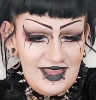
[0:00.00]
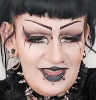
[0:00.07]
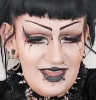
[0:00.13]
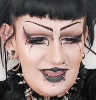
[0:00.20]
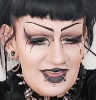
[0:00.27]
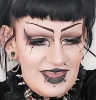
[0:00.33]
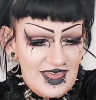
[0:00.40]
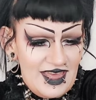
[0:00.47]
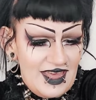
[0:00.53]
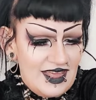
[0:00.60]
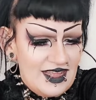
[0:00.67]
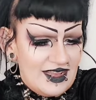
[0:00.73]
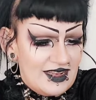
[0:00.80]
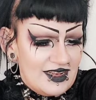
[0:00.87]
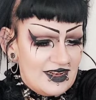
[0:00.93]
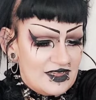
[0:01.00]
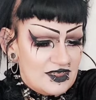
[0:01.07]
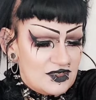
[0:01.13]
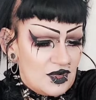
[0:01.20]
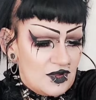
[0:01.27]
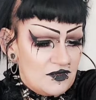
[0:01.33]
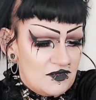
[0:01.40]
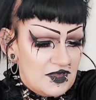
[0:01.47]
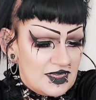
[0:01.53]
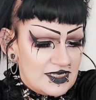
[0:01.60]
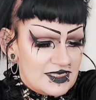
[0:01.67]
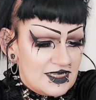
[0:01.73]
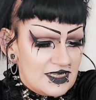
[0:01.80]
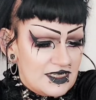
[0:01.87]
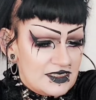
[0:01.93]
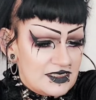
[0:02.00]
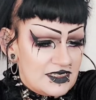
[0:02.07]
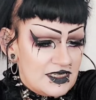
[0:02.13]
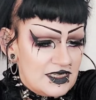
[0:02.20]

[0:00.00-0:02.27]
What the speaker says: Okay, let's try and fix this.